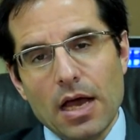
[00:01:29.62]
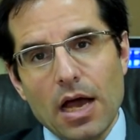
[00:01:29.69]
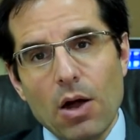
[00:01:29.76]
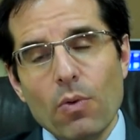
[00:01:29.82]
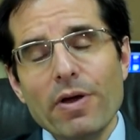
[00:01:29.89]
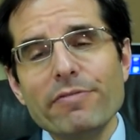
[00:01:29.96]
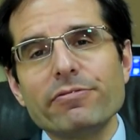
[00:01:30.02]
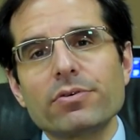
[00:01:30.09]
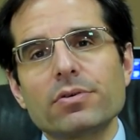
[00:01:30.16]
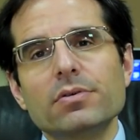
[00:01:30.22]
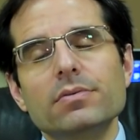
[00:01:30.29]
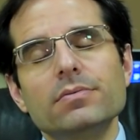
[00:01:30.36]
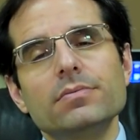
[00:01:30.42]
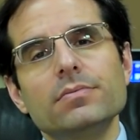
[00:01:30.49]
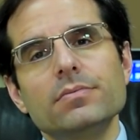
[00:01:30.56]
However,
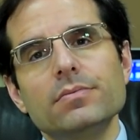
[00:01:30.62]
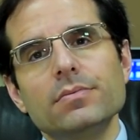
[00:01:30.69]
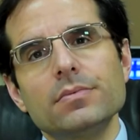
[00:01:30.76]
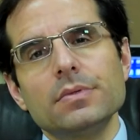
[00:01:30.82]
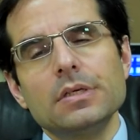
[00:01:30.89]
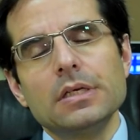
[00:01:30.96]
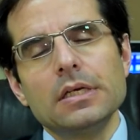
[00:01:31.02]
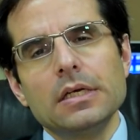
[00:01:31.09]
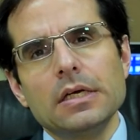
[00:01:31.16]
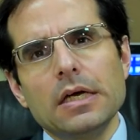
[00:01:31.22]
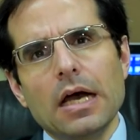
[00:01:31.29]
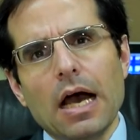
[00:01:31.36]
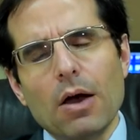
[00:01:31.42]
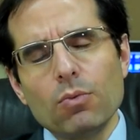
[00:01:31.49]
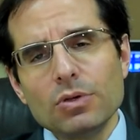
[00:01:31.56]

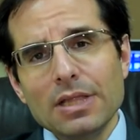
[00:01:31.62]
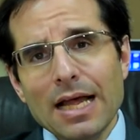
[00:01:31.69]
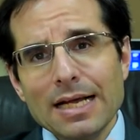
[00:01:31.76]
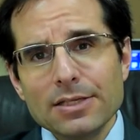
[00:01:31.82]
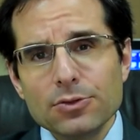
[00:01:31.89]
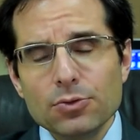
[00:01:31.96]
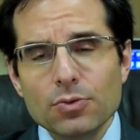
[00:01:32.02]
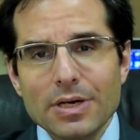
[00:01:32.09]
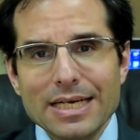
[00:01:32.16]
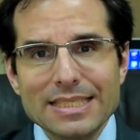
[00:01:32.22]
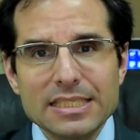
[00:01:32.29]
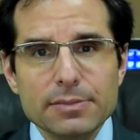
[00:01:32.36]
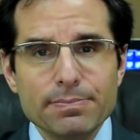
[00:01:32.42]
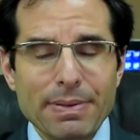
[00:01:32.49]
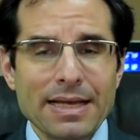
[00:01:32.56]
I would like to
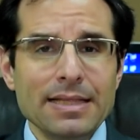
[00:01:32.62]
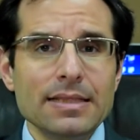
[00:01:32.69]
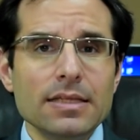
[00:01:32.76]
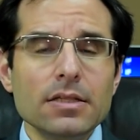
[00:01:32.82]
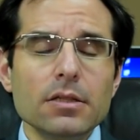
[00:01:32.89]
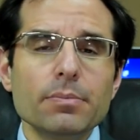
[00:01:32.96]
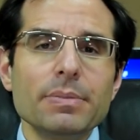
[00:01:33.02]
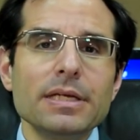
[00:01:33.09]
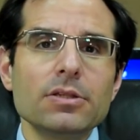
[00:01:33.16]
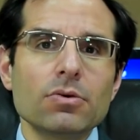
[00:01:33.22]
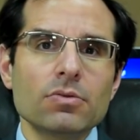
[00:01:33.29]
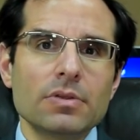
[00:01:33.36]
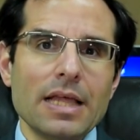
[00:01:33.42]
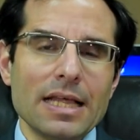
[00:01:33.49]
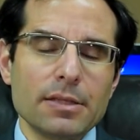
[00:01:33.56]
expand a little bit
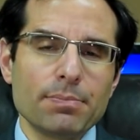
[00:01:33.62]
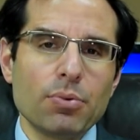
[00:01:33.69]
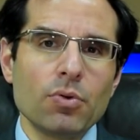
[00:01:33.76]
on that